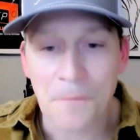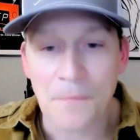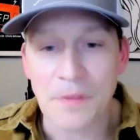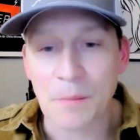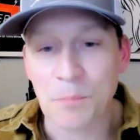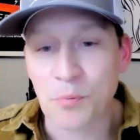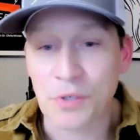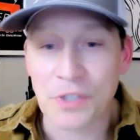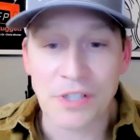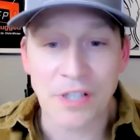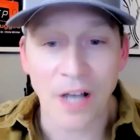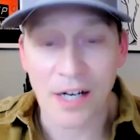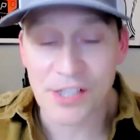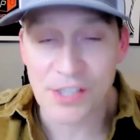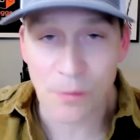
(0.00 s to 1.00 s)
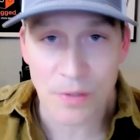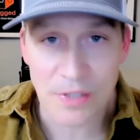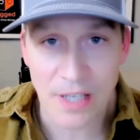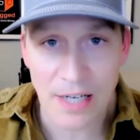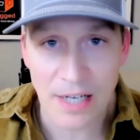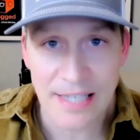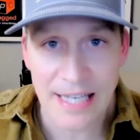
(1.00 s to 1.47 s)
The production was
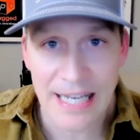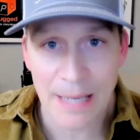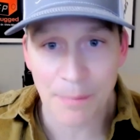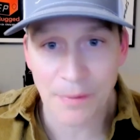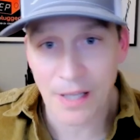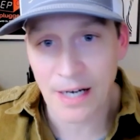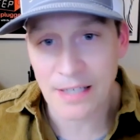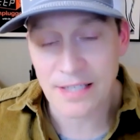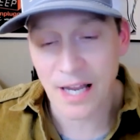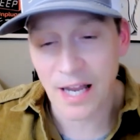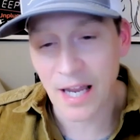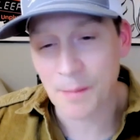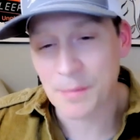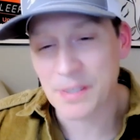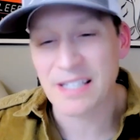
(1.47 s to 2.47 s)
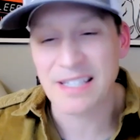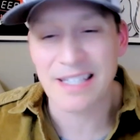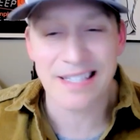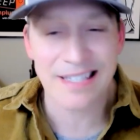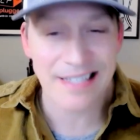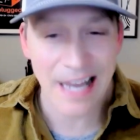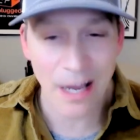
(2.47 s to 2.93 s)
going to take up a lot of time. It
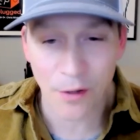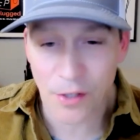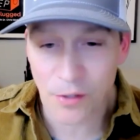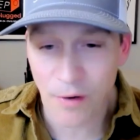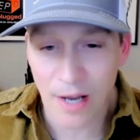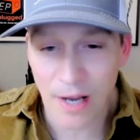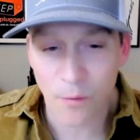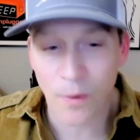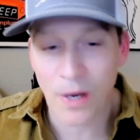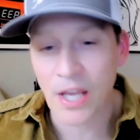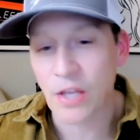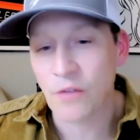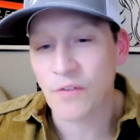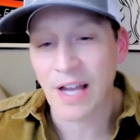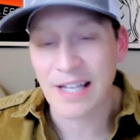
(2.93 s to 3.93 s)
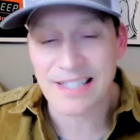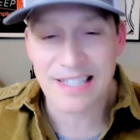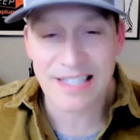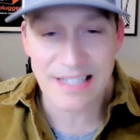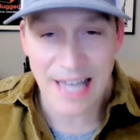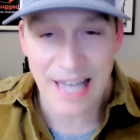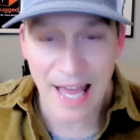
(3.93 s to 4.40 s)
doesn't sound the right way. You've got
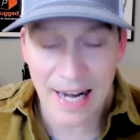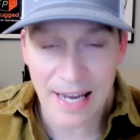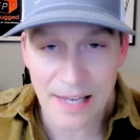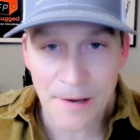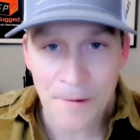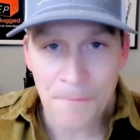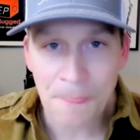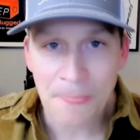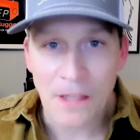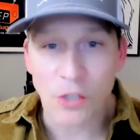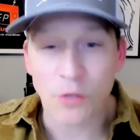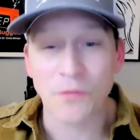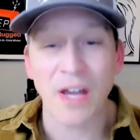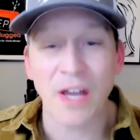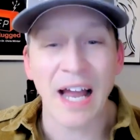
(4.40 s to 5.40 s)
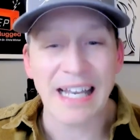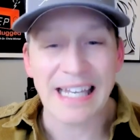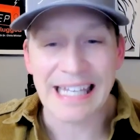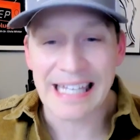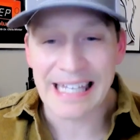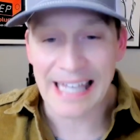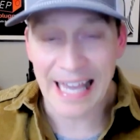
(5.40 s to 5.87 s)
static. You've got
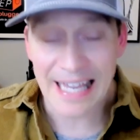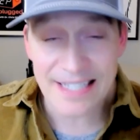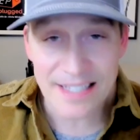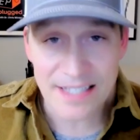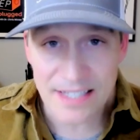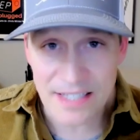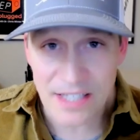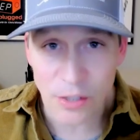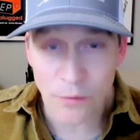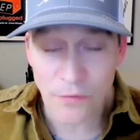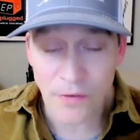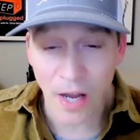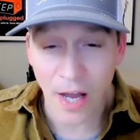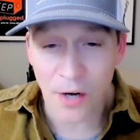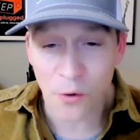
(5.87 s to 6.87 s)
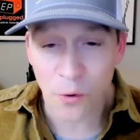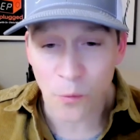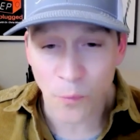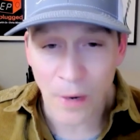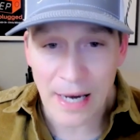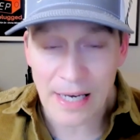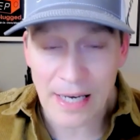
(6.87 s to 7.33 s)
guests that you've got to
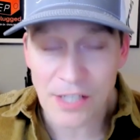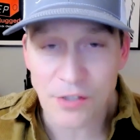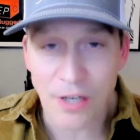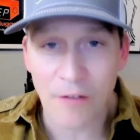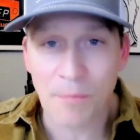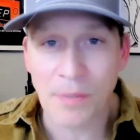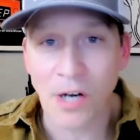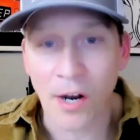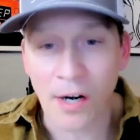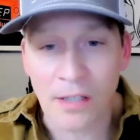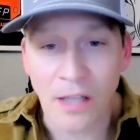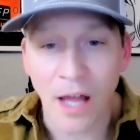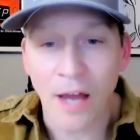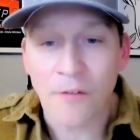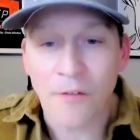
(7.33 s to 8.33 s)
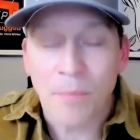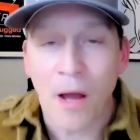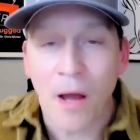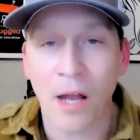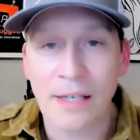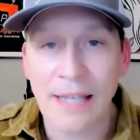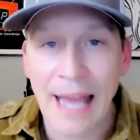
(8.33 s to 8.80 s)
arrange. So I've been on a lot of
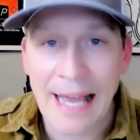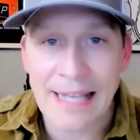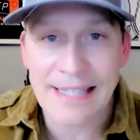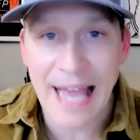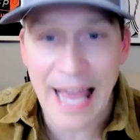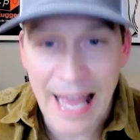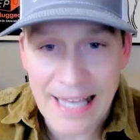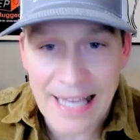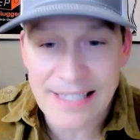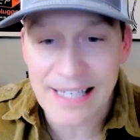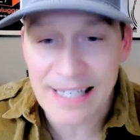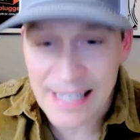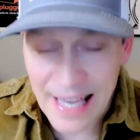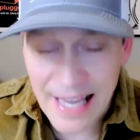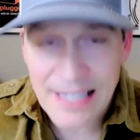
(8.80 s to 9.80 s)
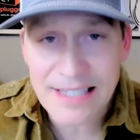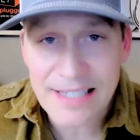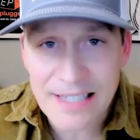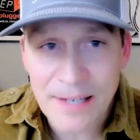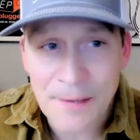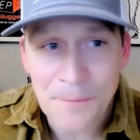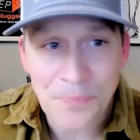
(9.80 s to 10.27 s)
podcasts as a
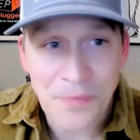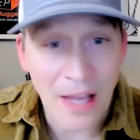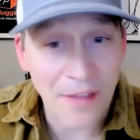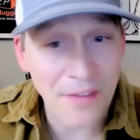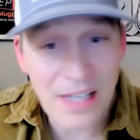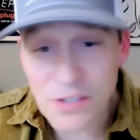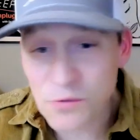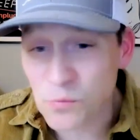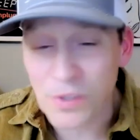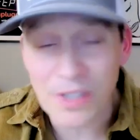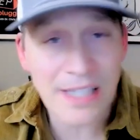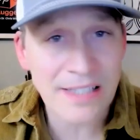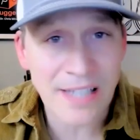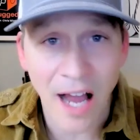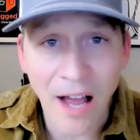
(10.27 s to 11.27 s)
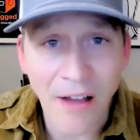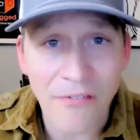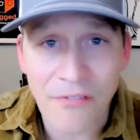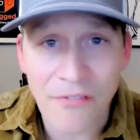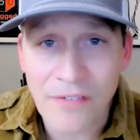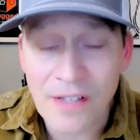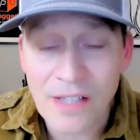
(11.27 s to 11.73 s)
guest. I think it's really
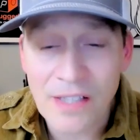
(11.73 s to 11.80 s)
tough.